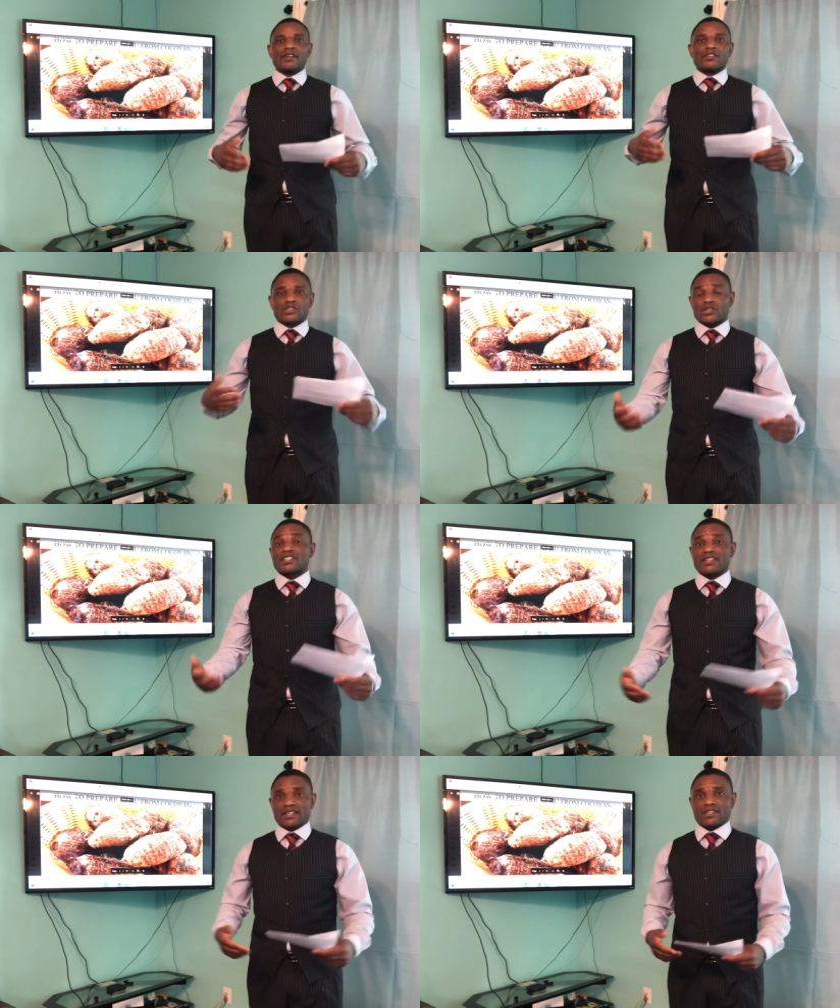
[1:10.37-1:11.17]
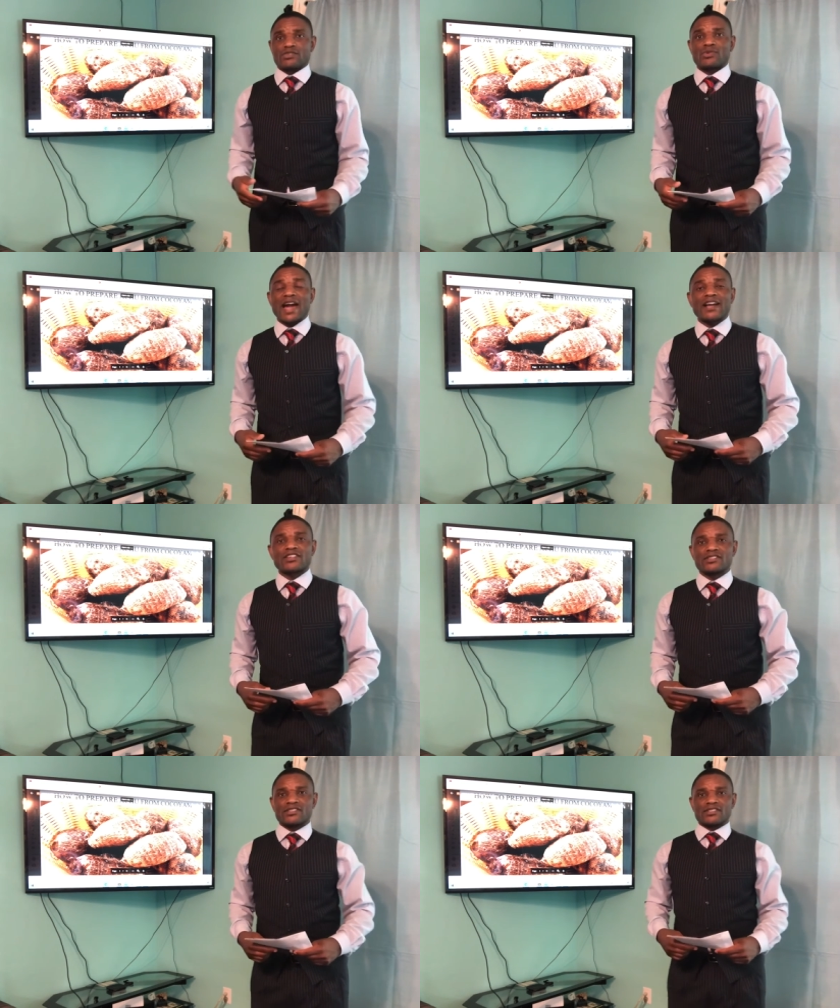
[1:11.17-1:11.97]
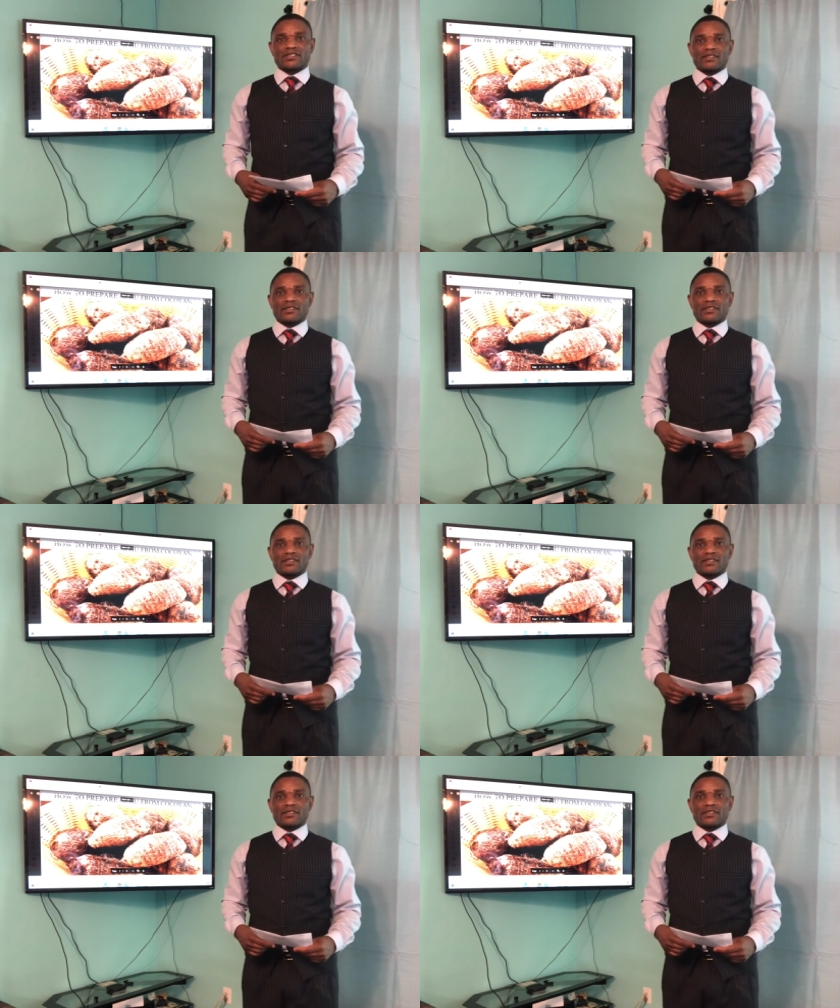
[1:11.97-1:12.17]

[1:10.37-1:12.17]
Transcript: social interactions.